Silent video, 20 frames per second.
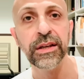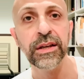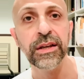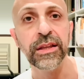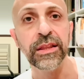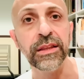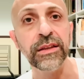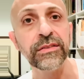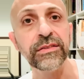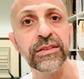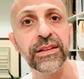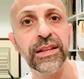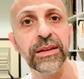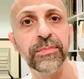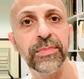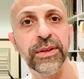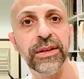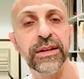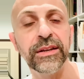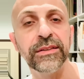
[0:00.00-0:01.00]
This
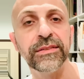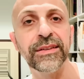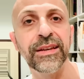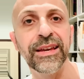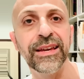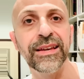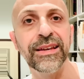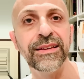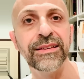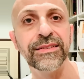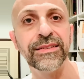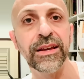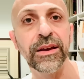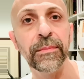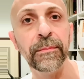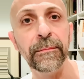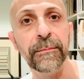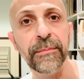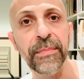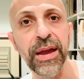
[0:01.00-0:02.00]
sleepiness is
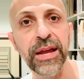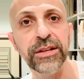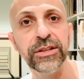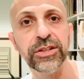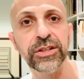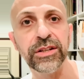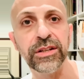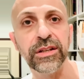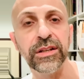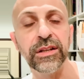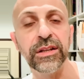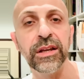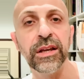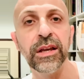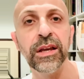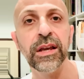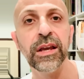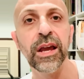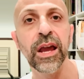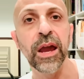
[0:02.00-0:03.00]
mentioned
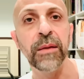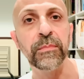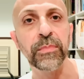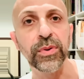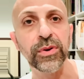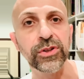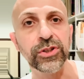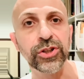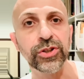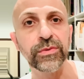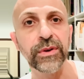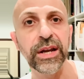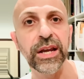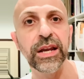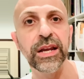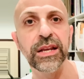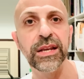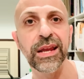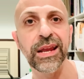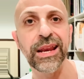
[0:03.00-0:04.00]
and
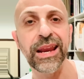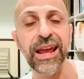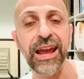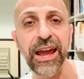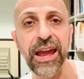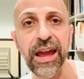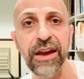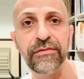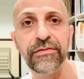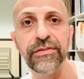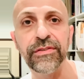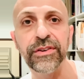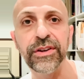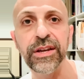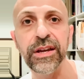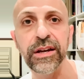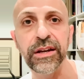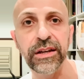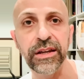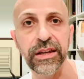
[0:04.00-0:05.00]
portrayed in every
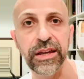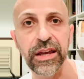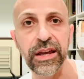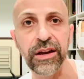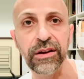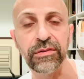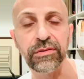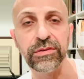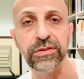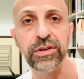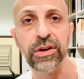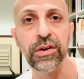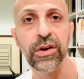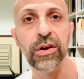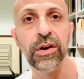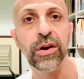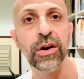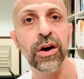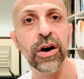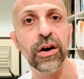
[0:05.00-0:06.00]
account
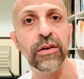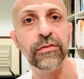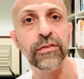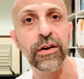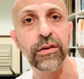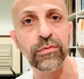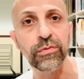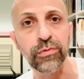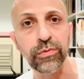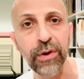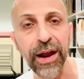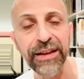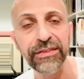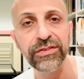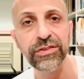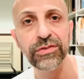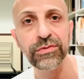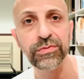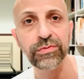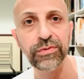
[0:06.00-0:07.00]
of
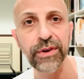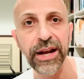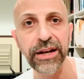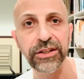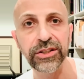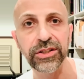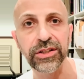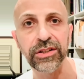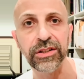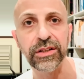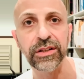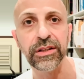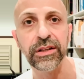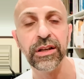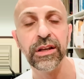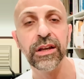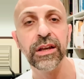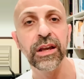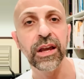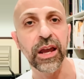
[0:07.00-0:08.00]
resurrection
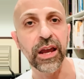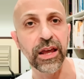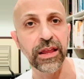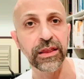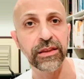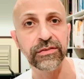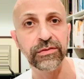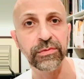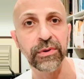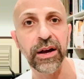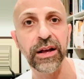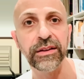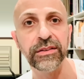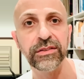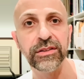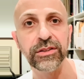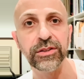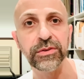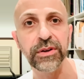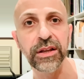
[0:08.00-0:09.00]
and as well as
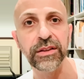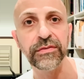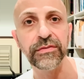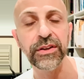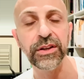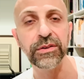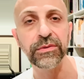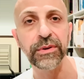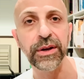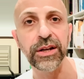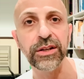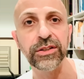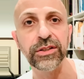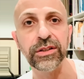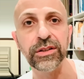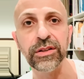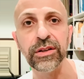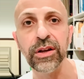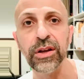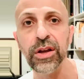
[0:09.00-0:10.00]
the
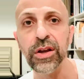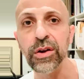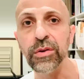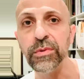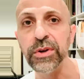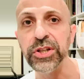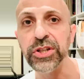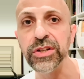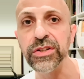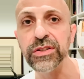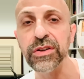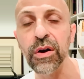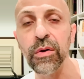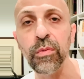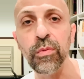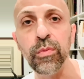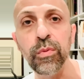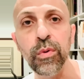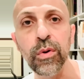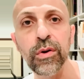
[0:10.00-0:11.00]
transfiguration, which is a
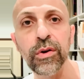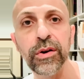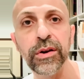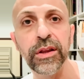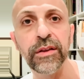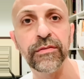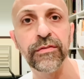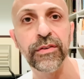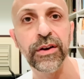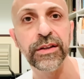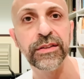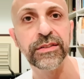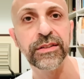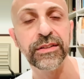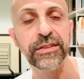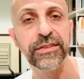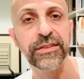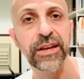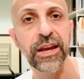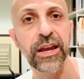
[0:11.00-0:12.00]
warning for us to
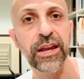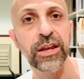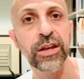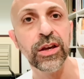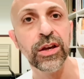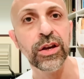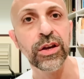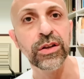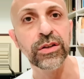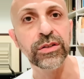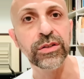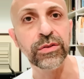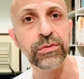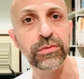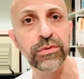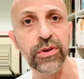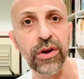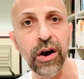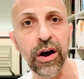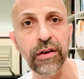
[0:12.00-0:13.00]
say, do
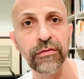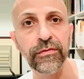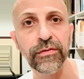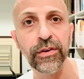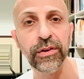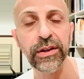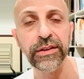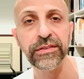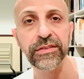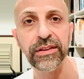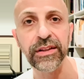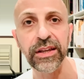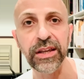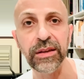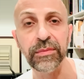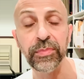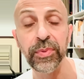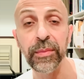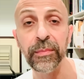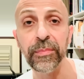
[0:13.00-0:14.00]
not fall
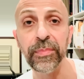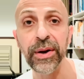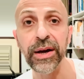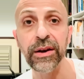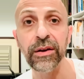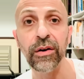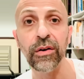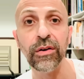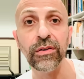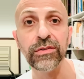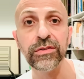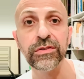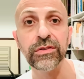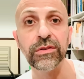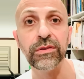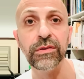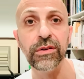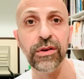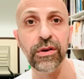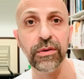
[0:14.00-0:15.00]
asleep, but also
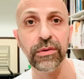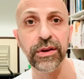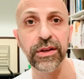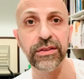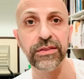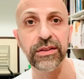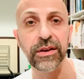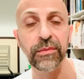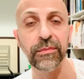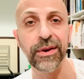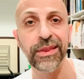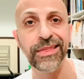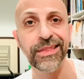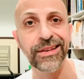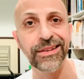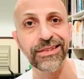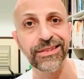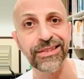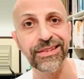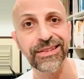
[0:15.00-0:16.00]
notice that when the
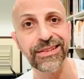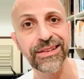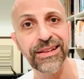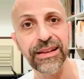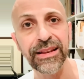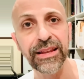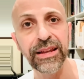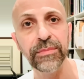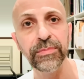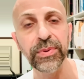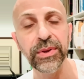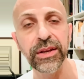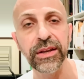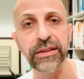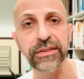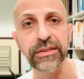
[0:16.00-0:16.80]
sleepiness